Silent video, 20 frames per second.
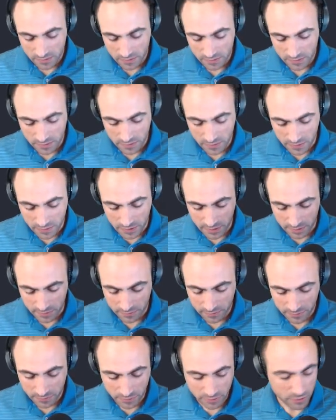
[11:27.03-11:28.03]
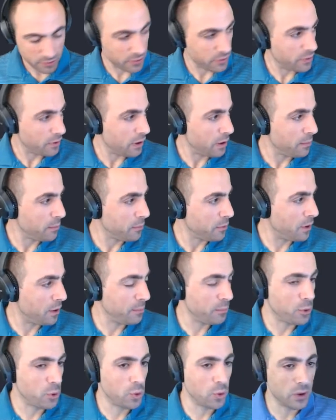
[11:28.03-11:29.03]
Okay, so
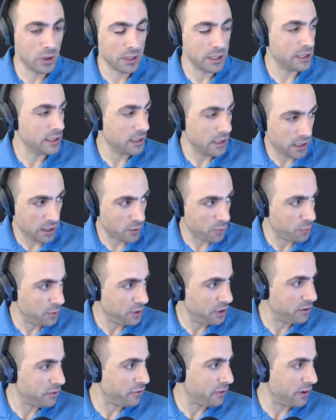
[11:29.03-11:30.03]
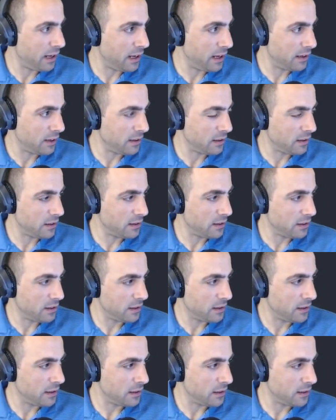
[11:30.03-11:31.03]
I'm googling now read file
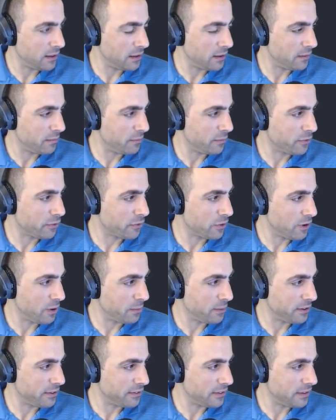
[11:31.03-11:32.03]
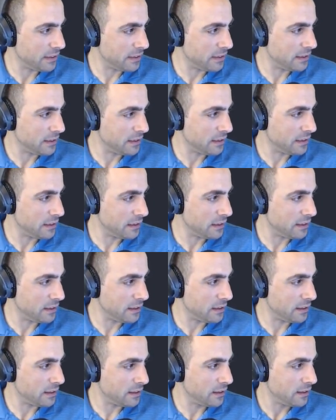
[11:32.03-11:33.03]
from
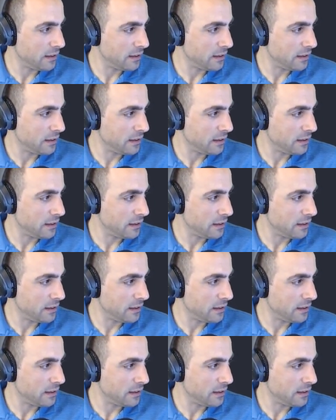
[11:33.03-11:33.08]
std_in